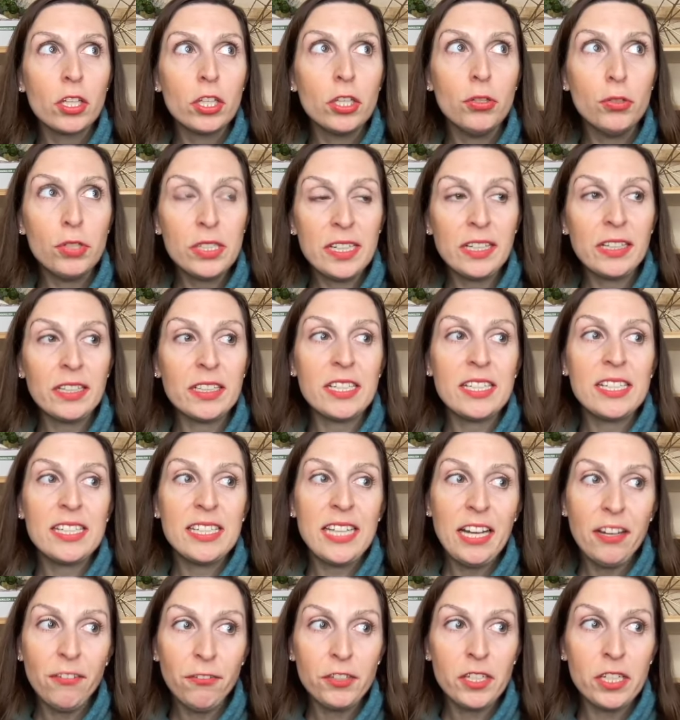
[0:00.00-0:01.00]
using a
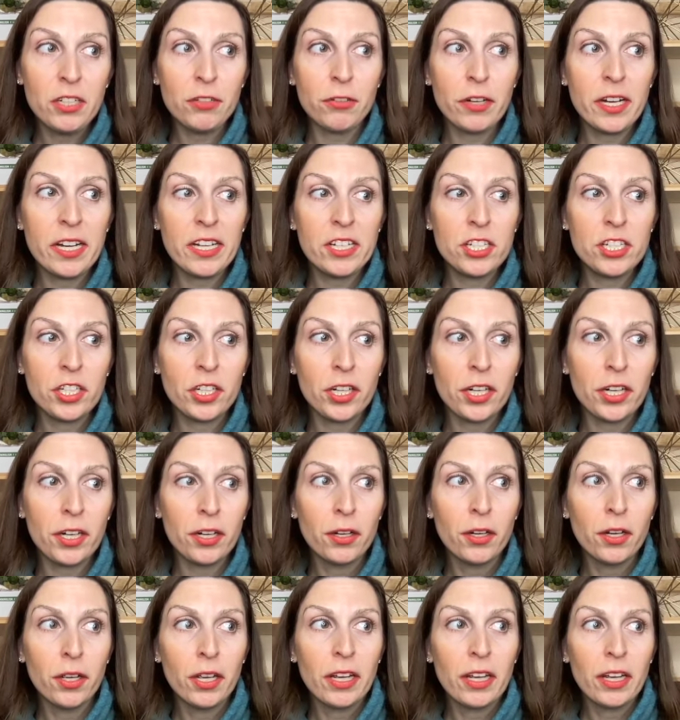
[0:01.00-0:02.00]
safety
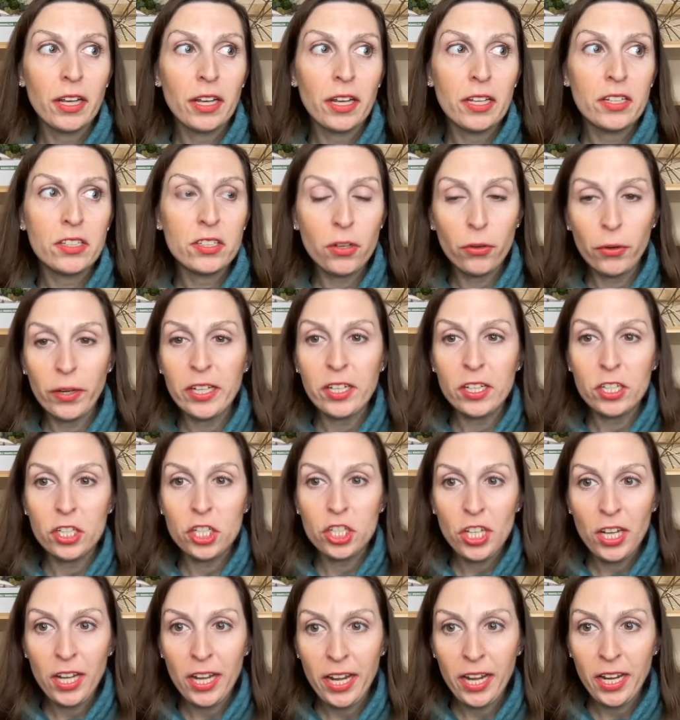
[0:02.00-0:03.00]
razor is going to
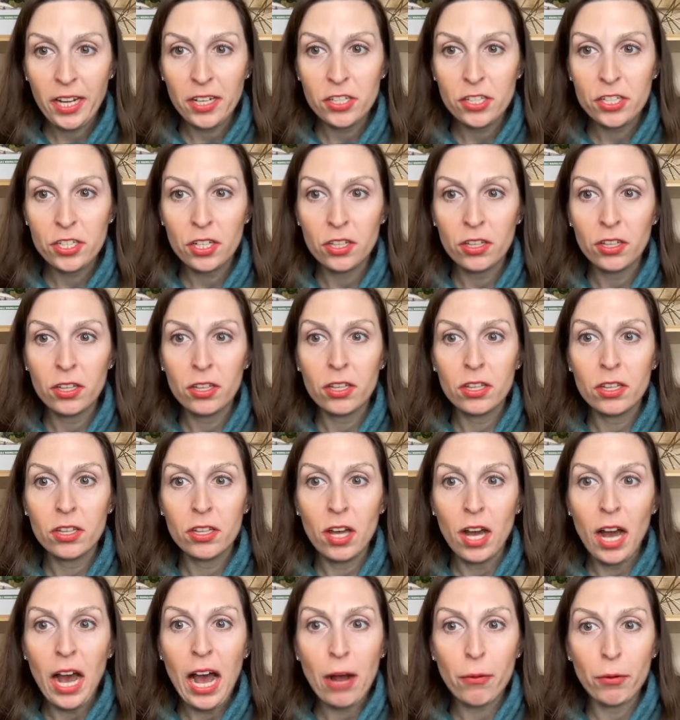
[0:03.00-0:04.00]
change
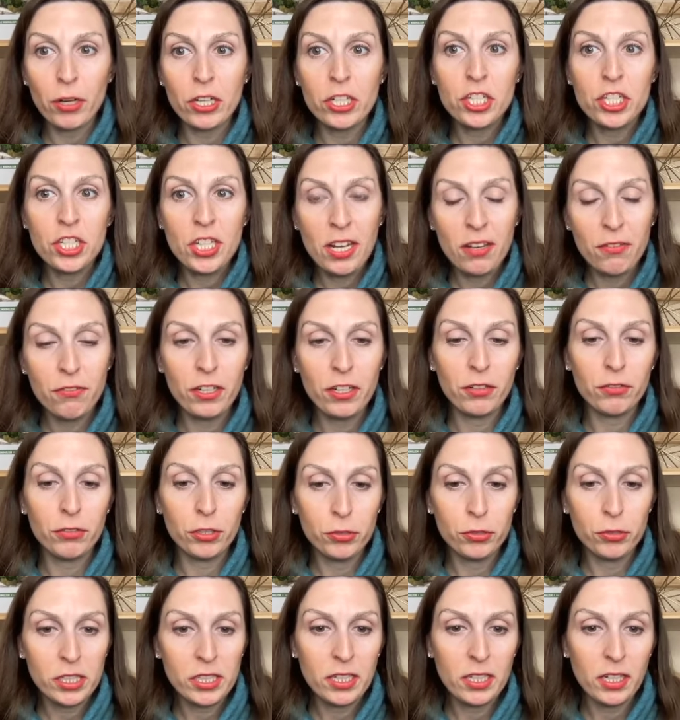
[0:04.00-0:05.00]
our shaving
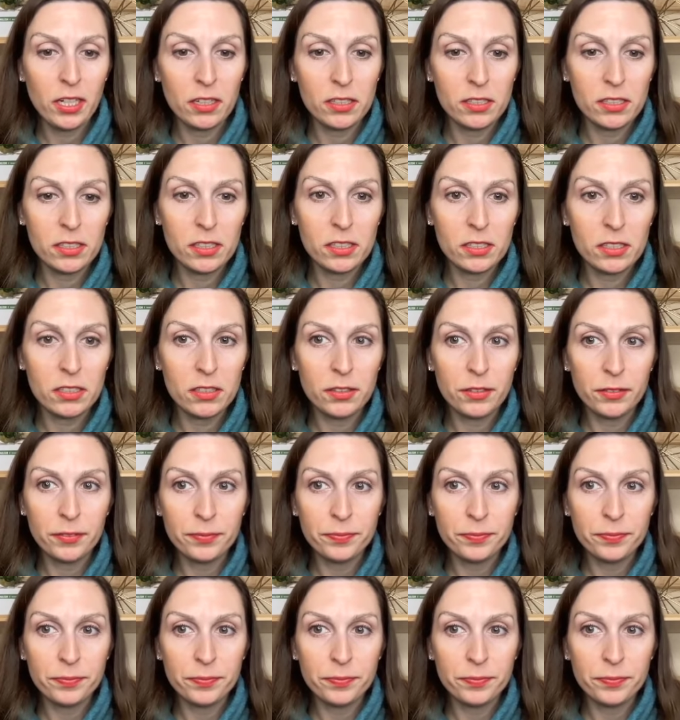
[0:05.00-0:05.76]
routines.